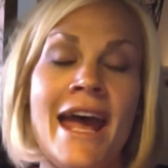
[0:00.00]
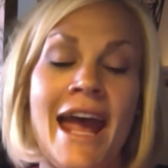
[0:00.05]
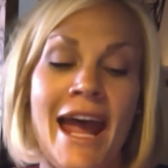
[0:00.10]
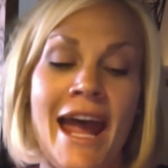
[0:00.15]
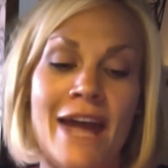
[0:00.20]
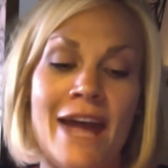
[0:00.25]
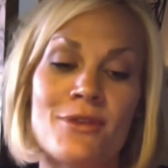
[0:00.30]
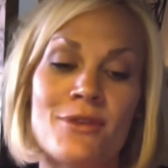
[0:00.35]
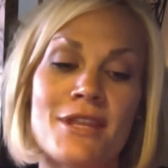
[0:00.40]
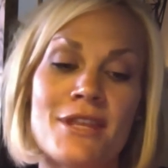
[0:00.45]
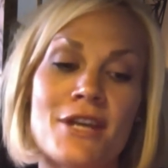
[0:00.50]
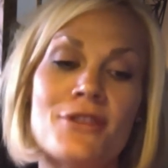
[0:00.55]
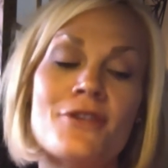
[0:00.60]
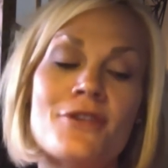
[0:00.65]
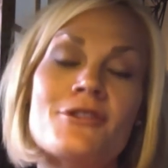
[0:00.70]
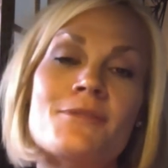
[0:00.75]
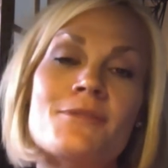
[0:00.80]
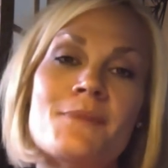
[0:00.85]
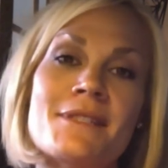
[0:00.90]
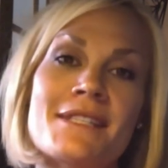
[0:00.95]
and within
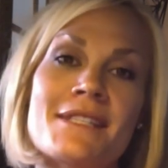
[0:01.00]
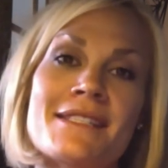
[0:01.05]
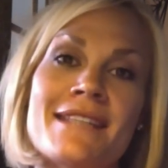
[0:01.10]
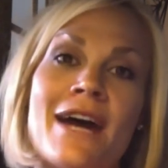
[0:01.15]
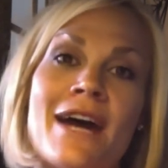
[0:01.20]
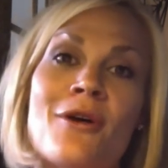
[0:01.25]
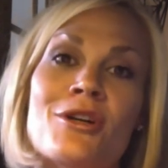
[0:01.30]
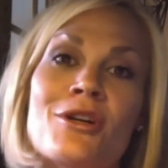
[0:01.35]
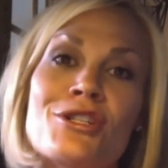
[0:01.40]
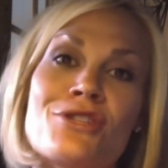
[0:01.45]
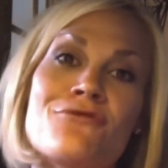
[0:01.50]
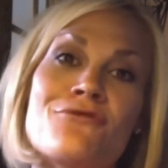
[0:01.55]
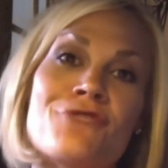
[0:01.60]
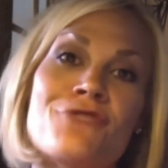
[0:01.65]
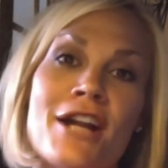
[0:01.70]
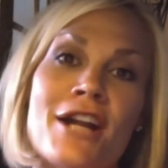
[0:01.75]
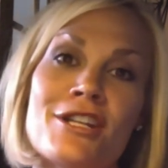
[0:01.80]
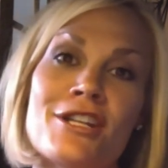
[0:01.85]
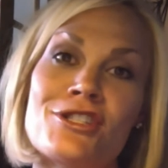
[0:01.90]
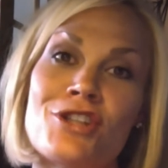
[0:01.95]
those business hours, you've
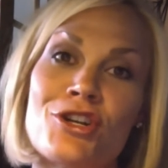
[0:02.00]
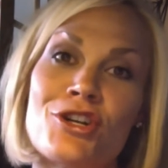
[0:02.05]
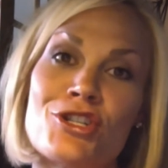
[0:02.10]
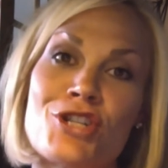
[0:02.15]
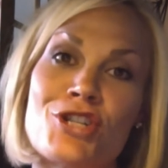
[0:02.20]
got to start